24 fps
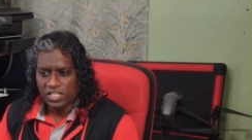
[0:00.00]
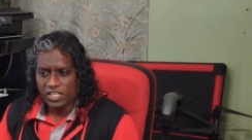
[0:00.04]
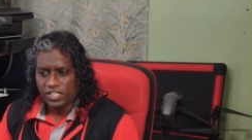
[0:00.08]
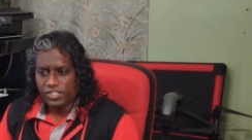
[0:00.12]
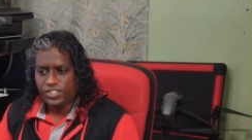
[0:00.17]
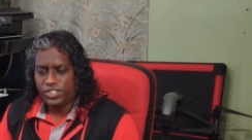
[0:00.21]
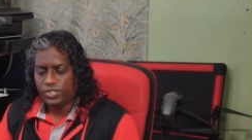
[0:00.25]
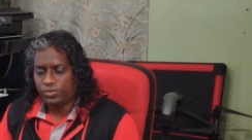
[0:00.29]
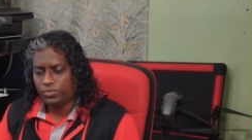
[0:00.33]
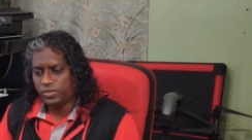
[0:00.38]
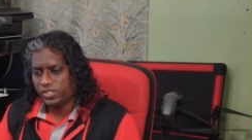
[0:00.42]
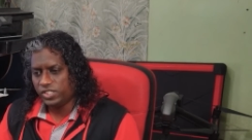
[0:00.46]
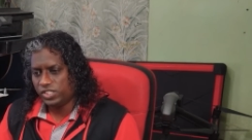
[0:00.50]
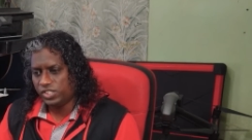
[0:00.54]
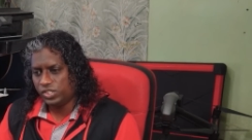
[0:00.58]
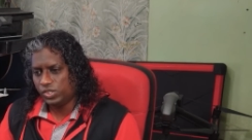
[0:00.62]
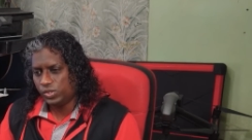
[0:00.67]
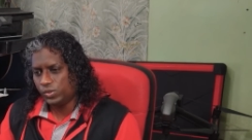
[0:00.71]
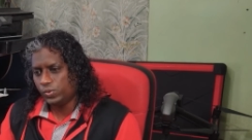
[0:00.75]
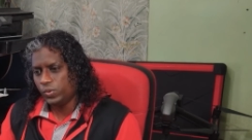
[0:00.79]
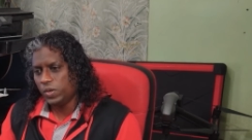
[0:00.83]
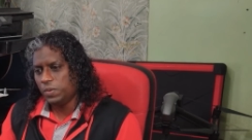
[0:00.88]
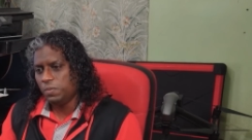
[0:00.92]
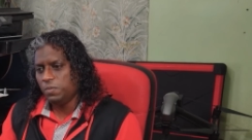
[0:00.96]
She was
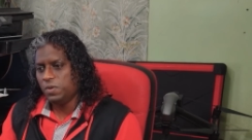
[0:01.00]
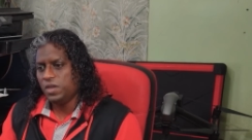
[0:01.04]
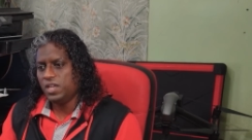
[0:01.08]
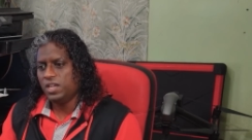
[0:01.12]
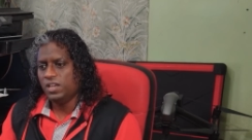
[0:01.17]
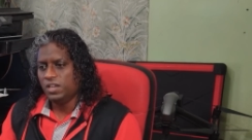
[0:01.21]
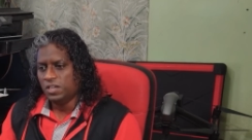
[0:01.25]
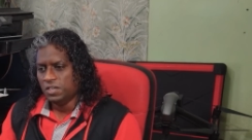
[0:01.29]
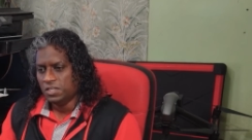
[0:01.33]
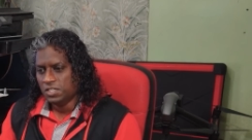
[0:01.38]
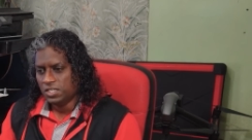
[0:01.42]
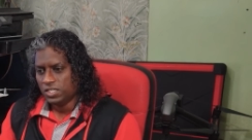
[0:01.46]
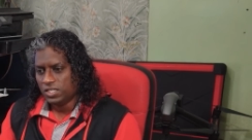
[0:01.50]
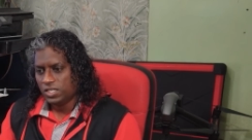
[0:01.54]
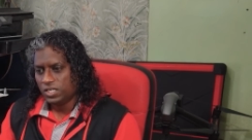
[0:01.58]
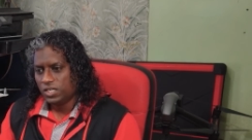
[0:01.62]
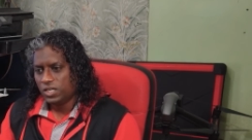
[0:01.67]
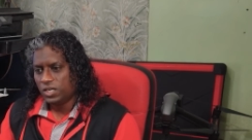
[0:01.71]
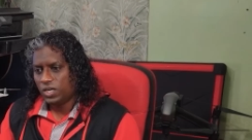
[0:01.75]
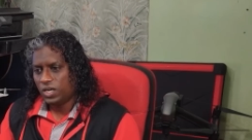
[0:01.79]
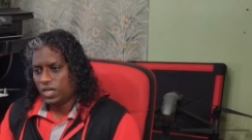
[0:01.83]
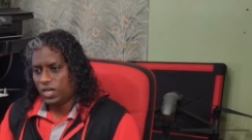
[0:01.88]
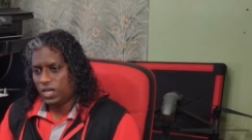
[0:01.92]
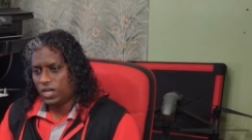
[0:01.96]
swimming
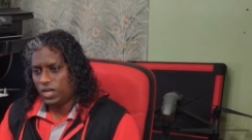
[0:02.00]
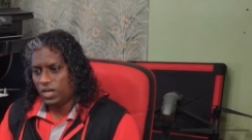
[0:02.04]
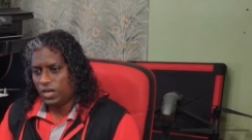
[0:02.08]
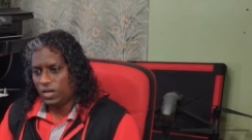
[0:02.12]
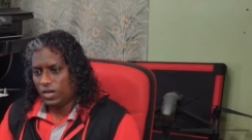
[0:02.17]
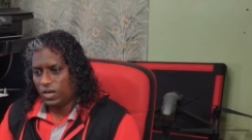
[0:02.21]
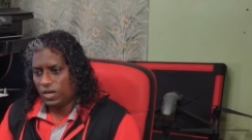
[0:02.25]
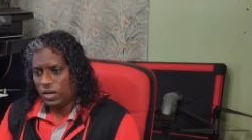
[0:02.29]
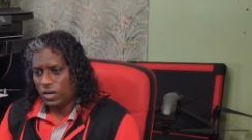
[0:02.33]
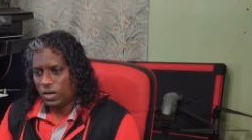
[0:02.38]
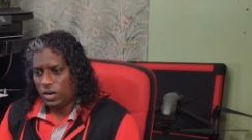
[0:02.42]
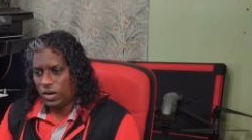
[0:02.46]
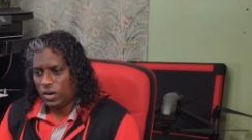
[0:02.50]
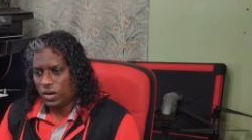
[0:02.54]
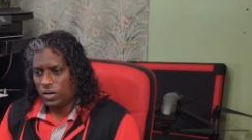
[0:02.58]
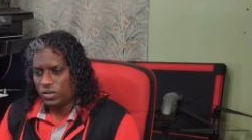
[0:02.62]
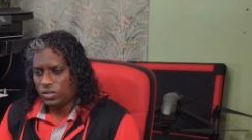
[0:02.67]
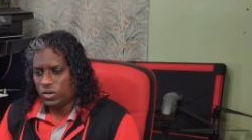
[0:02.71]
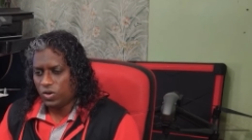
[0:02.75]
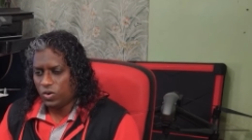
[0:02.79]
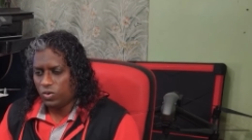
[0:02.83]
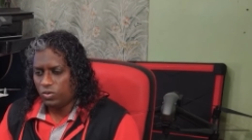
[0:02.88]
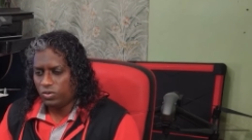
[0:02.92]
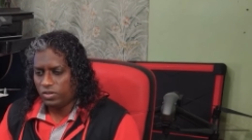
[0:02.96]
on
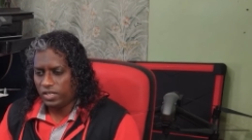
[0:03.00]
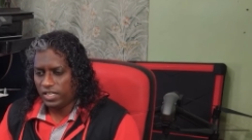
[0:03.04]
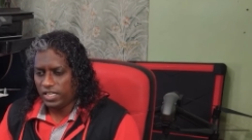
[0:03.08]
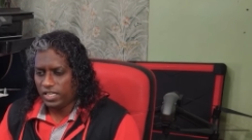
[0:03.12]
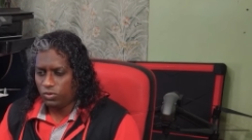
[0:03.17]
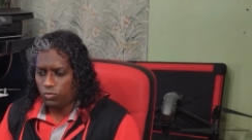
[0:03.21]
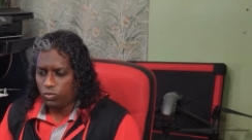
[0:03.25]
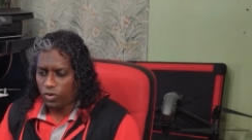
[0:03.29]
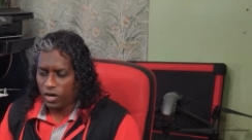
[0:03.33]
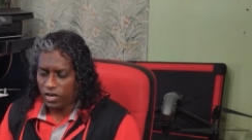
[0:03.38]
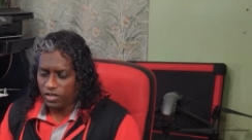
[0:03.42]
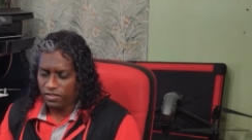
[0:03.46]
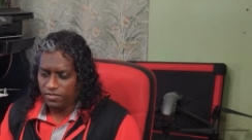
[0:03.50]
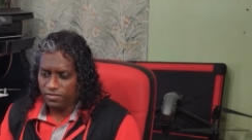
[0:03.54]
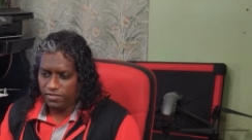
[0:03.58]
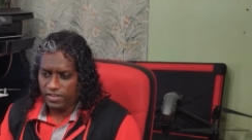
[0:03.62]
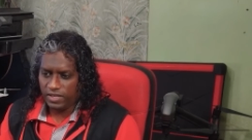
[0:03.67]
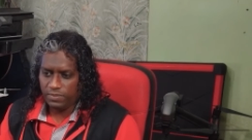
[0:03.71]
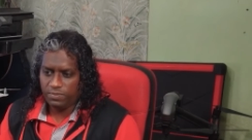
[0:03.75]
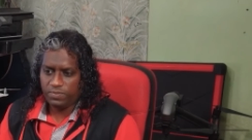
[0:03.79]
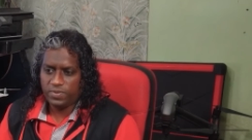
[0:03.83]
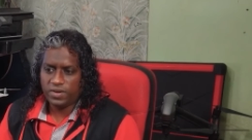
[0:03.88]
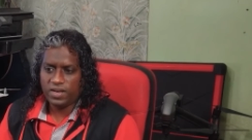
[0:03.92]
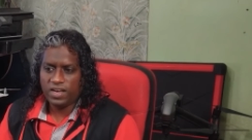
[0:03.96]
only one
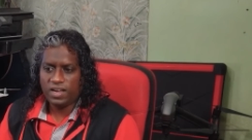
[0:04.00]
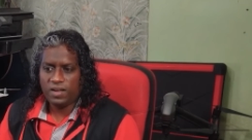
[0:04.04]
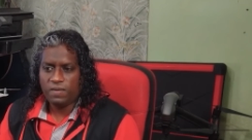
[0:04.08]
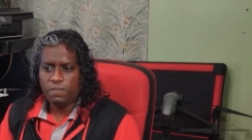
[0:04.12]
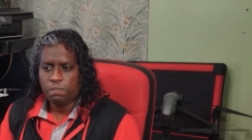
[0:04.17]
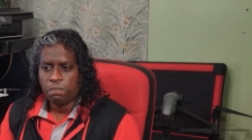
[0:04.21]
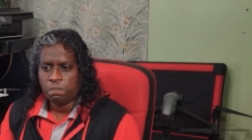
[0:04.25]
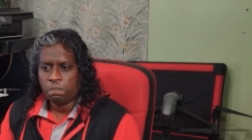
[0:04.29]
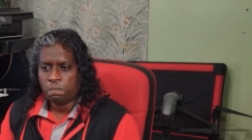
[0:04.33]
flipper.